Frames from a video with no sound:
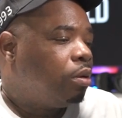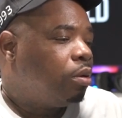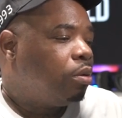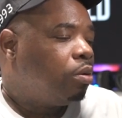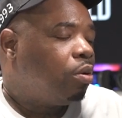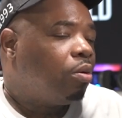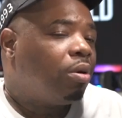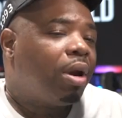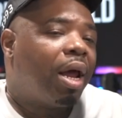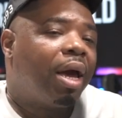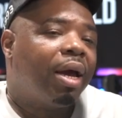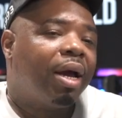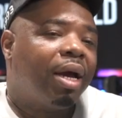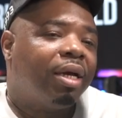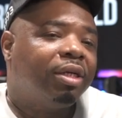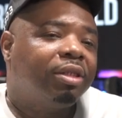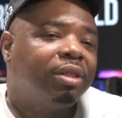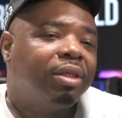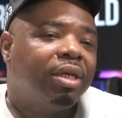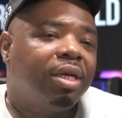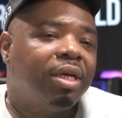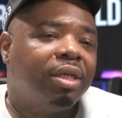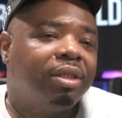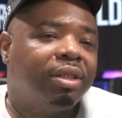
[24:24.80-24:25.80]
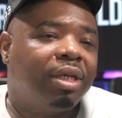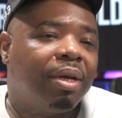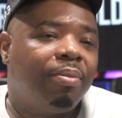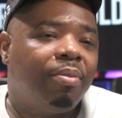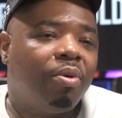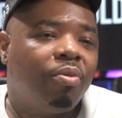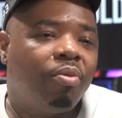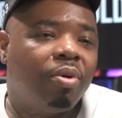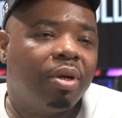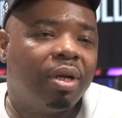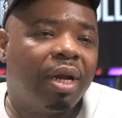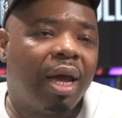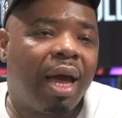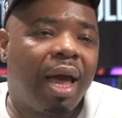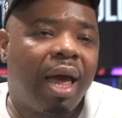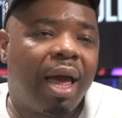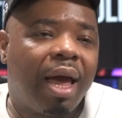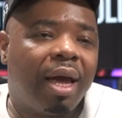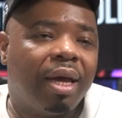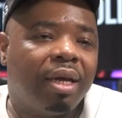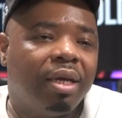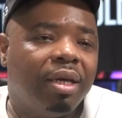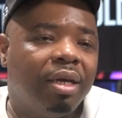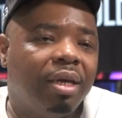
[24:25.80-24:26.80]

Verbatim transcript: know, like I said, Timmy was the high head.